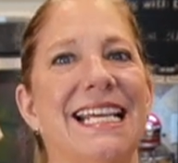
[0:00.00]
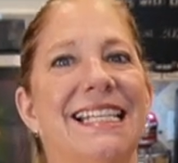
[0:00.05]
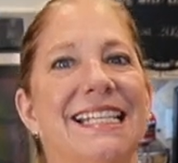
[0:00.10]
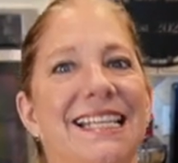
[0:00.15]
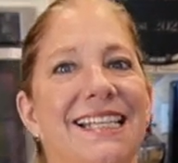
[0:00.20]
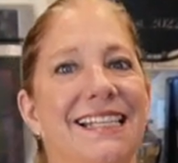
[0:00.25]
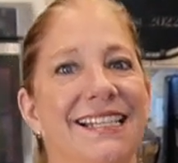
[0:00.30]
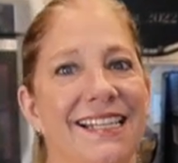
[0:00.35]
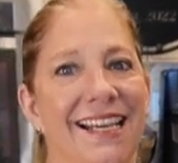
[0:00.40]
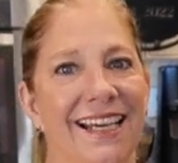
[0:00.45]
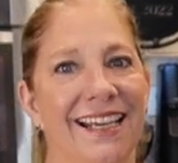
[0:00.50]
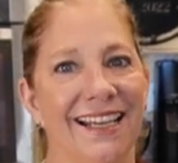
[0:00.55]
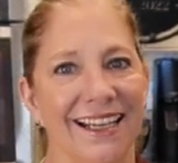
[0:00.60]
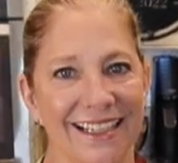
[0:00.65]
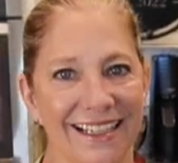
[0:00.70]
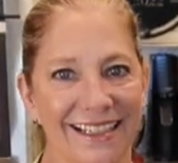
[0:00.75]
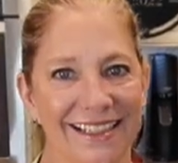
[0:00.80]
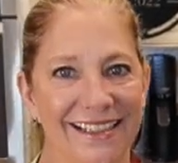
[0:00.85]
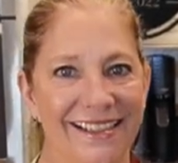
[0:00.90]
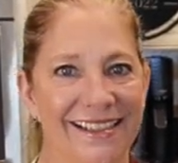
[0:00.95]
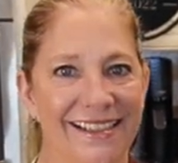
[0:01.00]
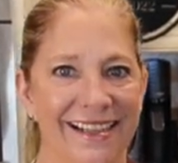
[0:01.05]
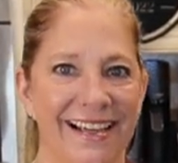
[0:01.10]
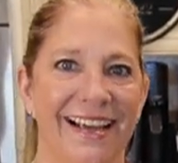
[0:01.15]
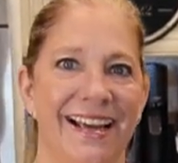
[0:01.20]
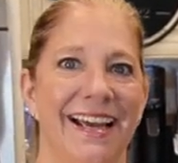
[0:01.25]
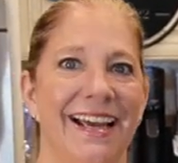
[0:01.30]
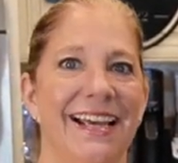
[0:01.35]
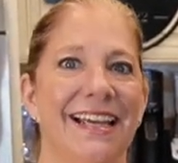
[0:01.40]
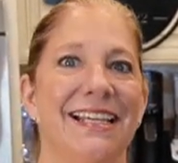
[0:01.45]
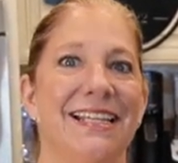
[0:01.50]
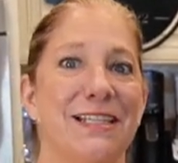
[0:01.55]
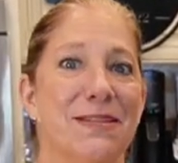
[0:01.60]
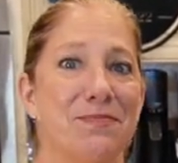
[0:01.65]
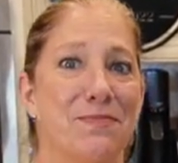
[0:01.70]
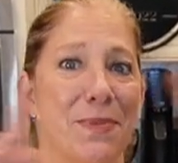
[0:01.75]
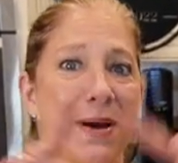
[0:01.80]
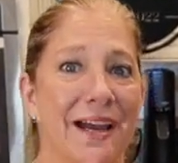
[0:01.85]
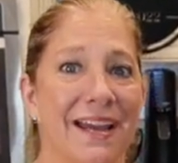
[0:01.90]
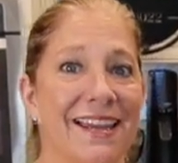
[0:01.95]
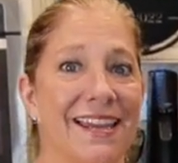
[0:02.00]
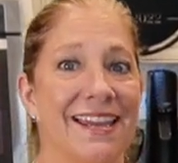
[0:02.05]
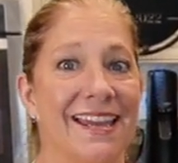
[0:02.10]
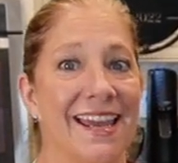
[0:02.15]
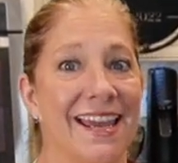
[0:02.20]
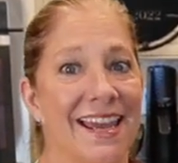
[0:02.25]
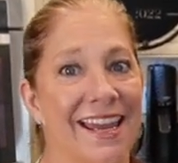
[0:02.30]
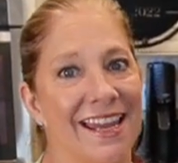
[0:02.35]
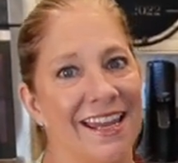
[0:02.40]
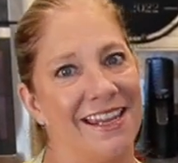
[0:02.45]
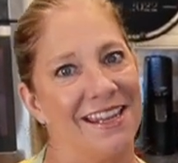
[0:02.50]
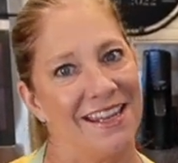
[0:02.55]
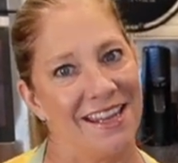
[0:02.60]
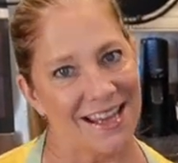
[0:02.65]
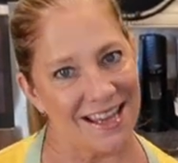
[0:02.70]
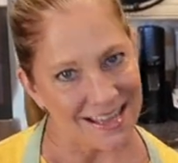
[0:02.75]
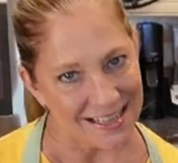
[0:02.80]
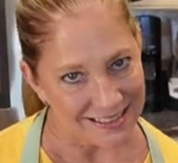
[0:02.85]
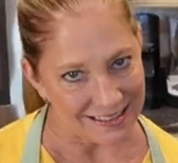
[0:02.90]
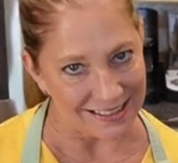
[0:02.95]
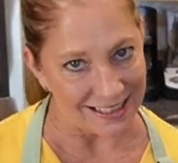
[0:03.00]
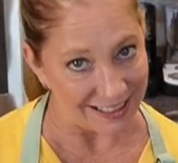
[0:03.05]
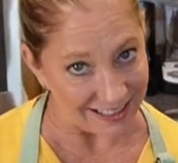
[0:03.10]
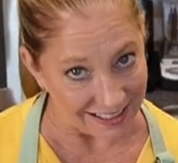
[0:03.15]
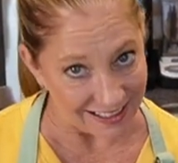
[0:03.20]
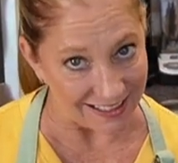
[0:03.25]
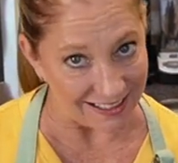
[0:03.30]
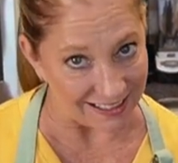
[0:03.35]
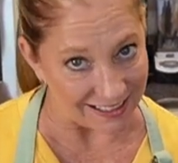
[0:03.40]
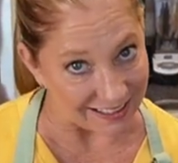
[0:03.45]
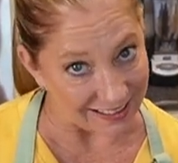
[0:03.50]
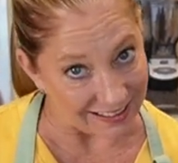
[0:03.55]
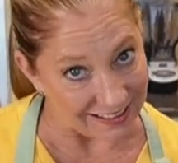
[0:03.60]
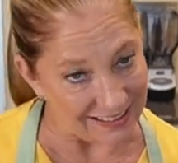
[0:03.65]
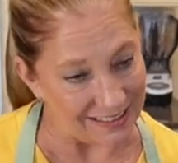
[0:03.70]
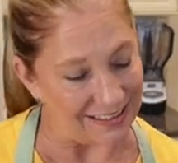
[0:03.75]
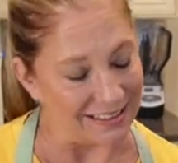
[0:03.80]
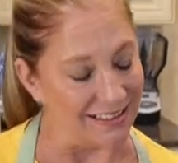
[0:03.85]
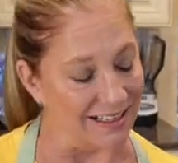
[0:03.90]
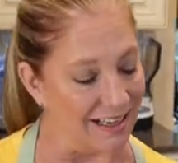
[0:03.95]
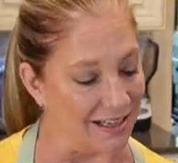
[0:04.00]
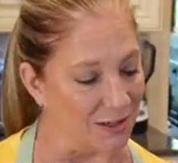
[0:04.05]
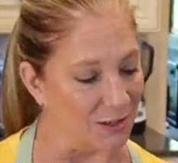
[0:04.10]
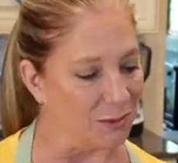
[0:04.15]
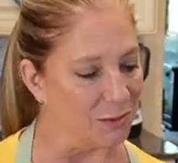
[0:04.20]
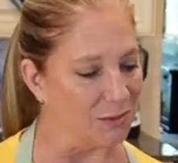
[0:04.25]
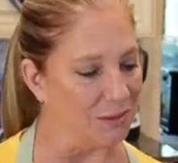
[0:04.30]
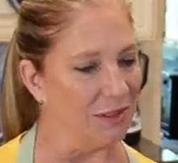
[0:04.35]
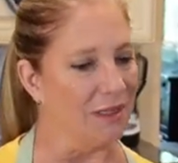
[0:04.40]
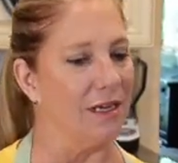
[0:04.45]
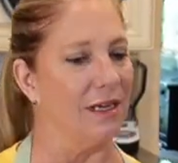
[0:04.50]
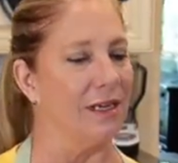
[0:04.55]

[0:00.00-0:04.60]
and today is Paella Day. Now,